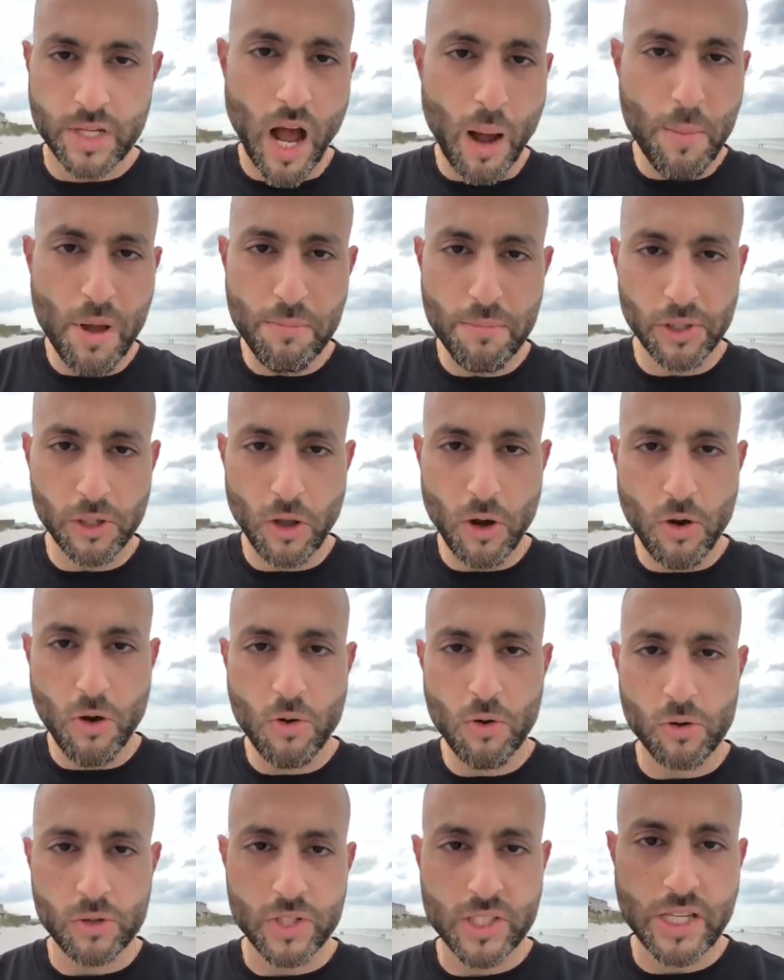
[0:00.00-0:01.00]
comment
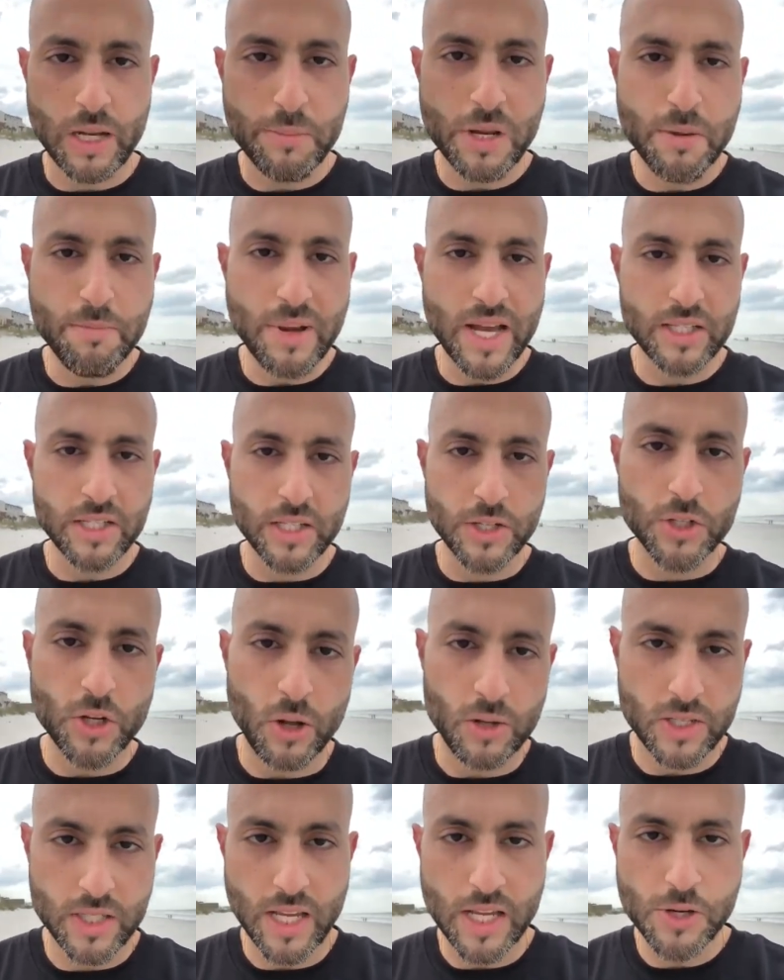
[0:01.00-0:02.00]
below or send me a
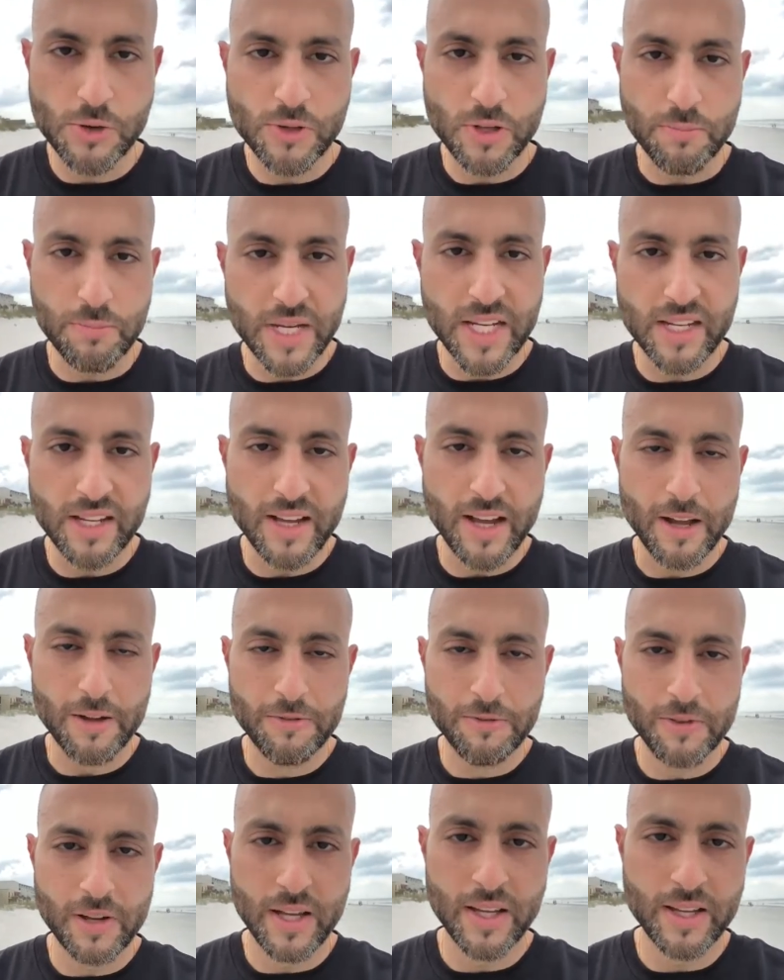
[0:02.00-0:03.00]
message. I'll send you the
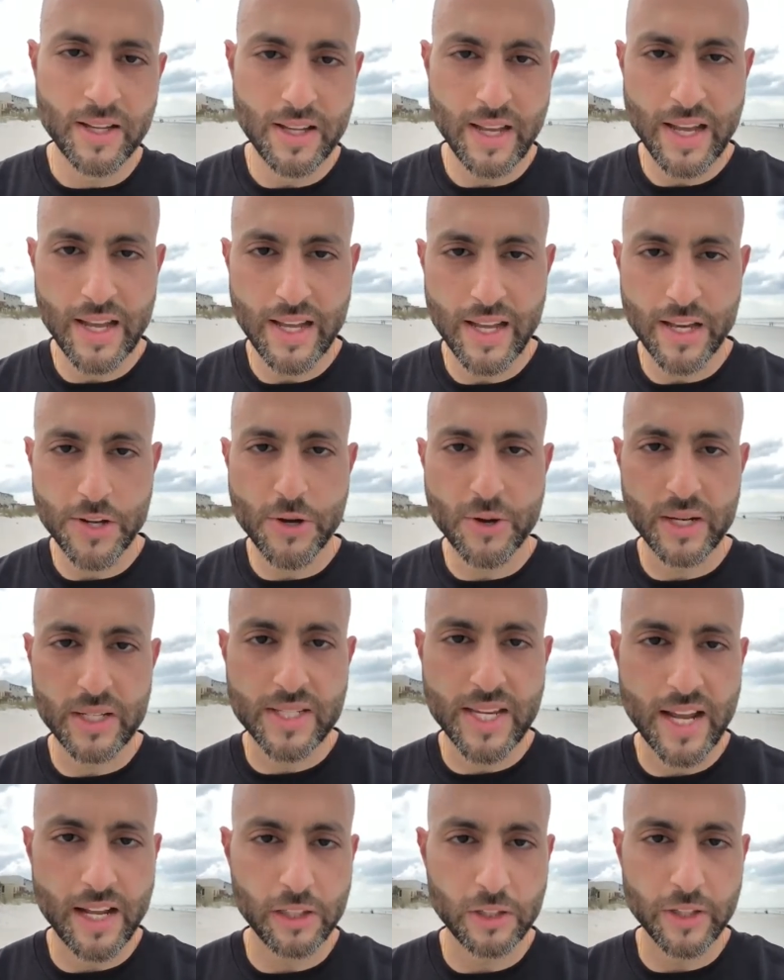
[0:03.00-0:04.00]
PDF and you
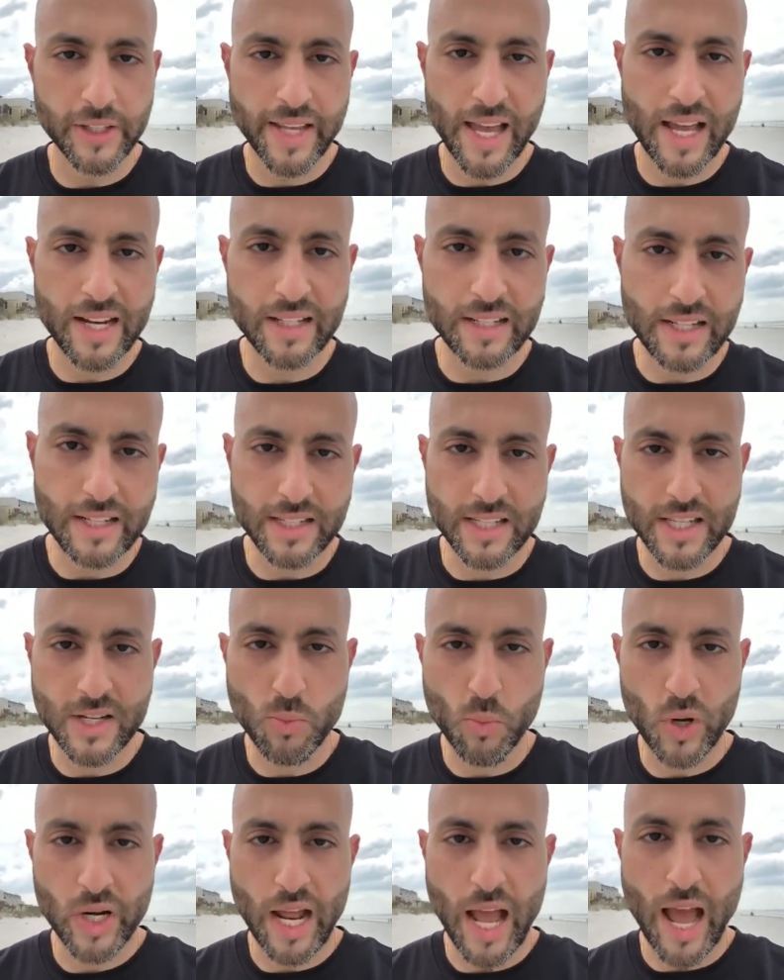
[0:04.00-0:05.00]
can take a look at it and
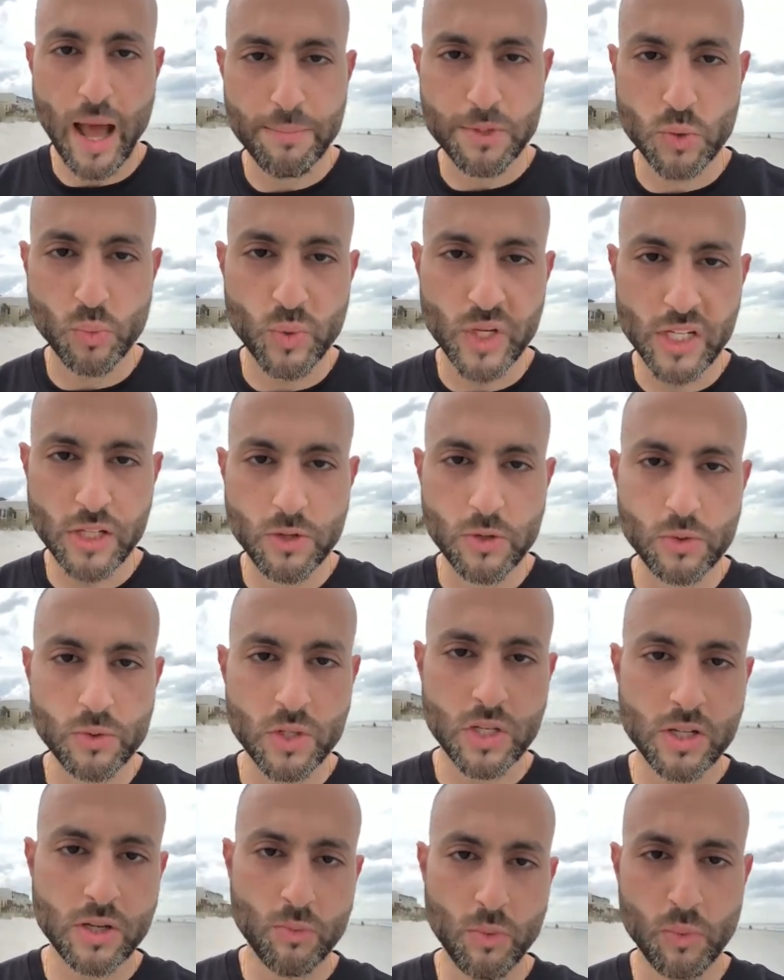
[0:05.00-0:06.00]
see what apps we
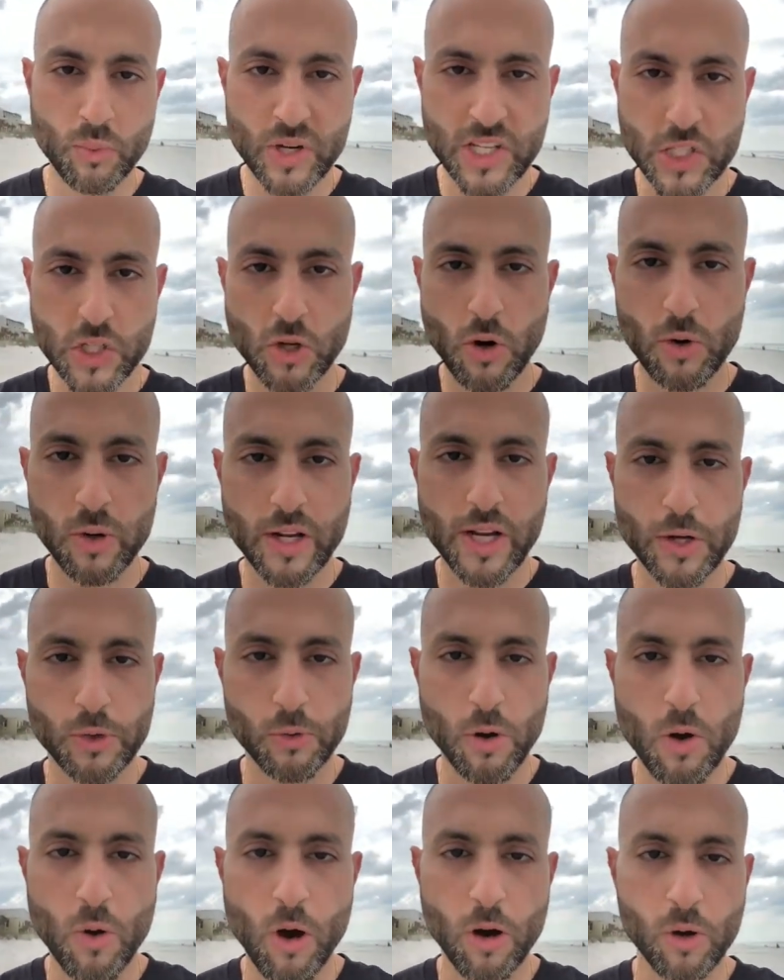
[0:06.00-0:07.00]
use when we start
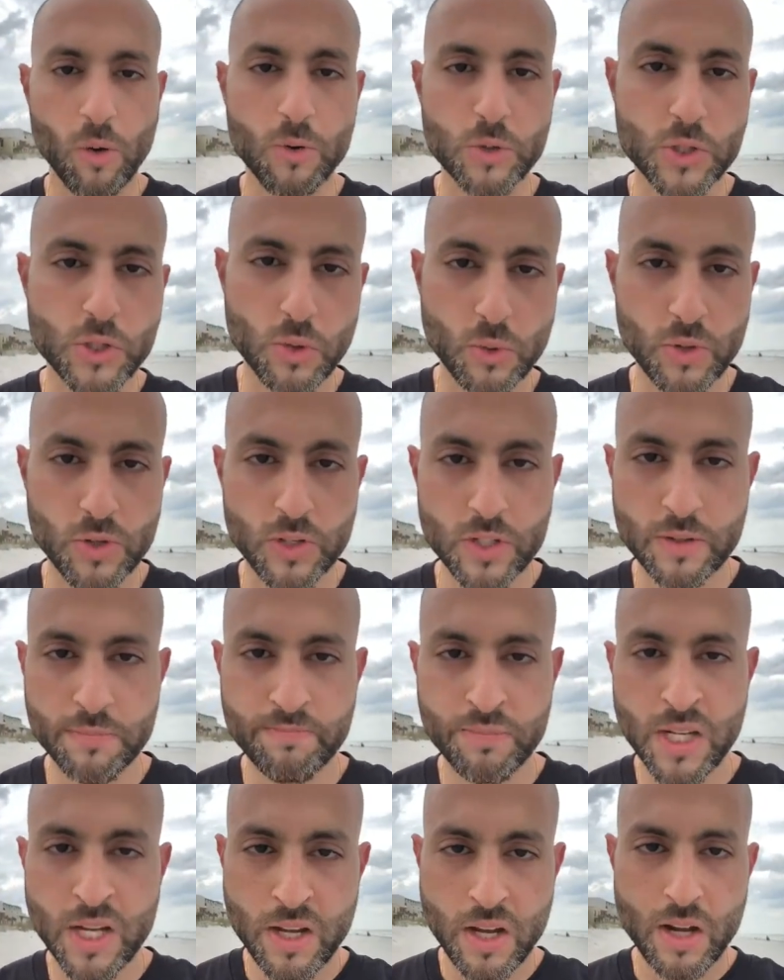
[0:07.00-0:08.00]
and grow our own stores.
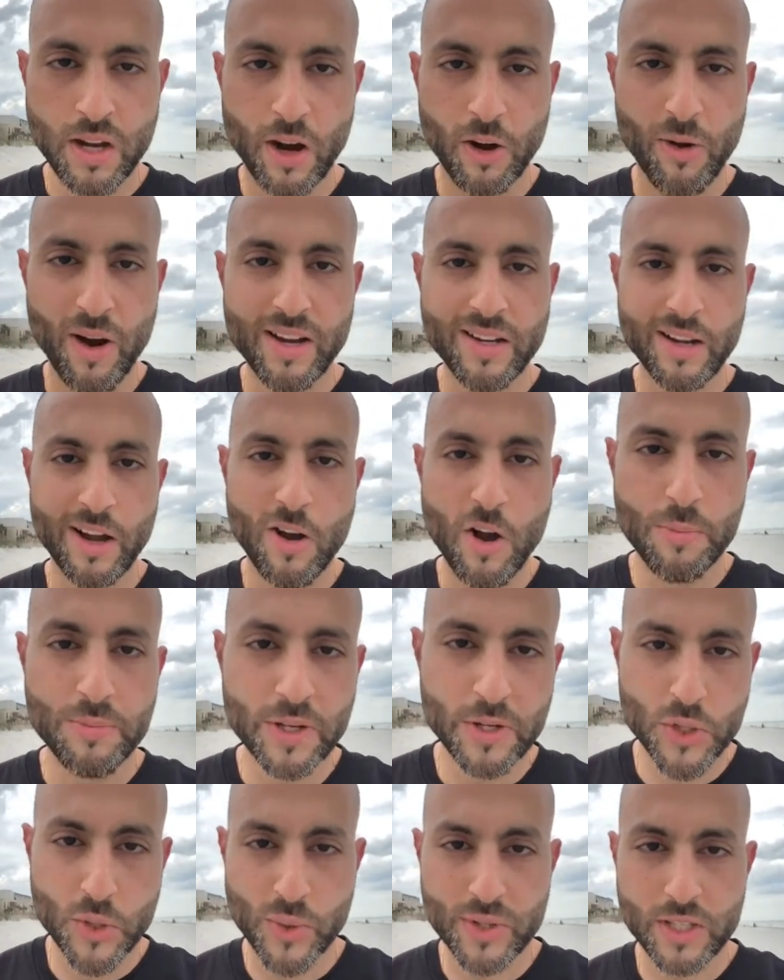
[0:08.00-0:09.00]
All right, I
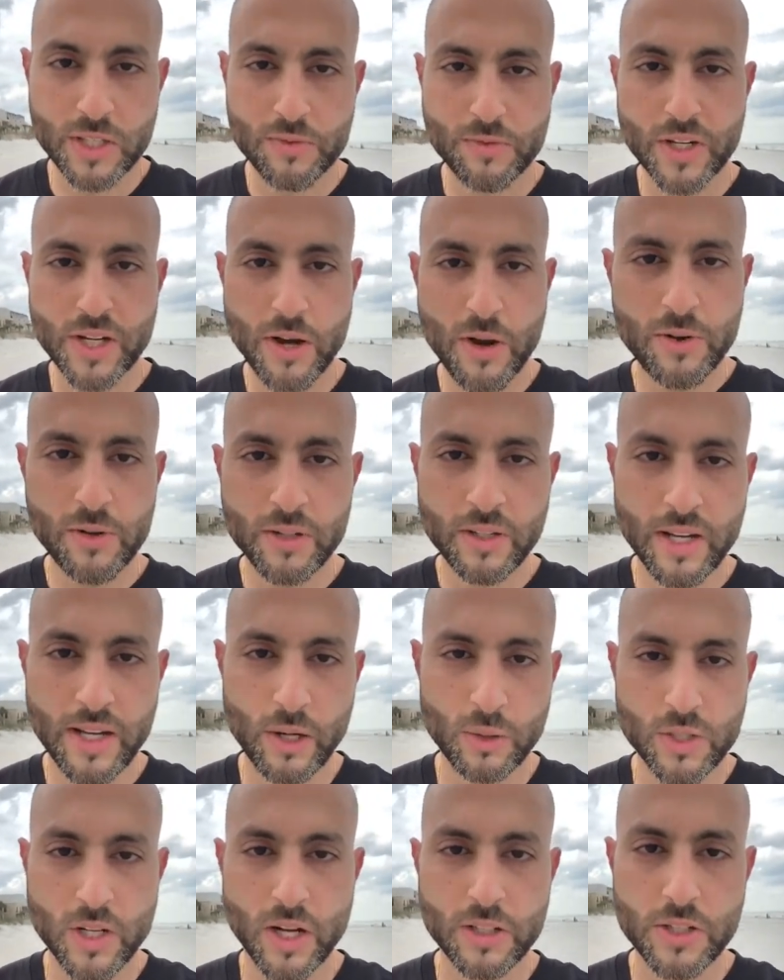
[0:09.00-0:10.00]
hope you enjoyed this video,
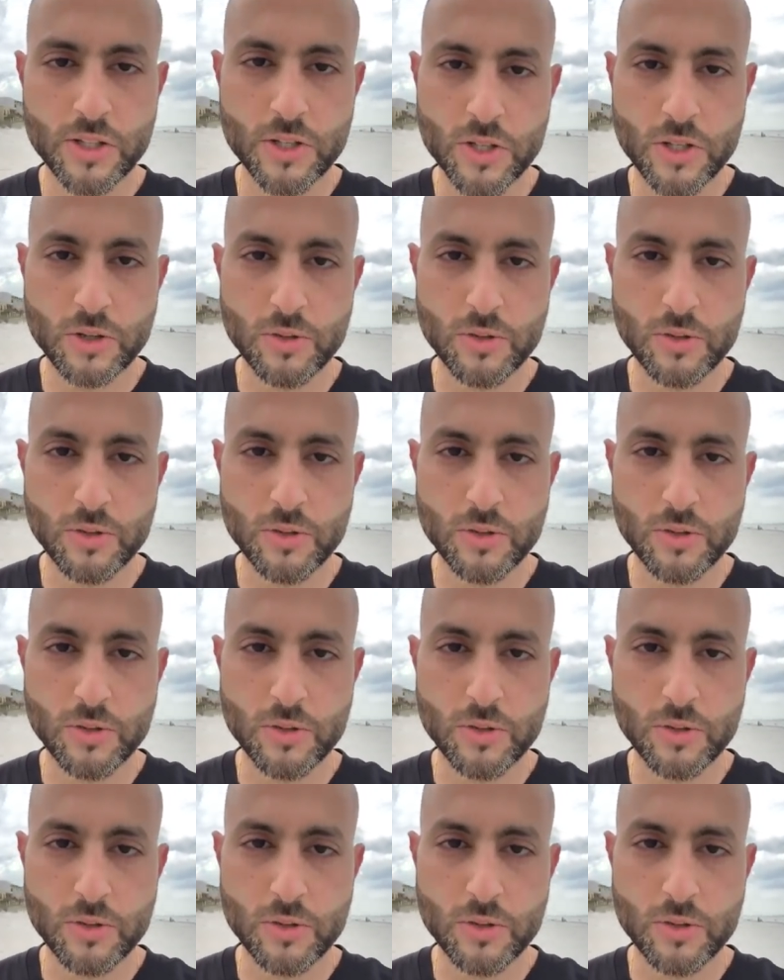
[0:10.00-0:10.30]
and I'll talk to you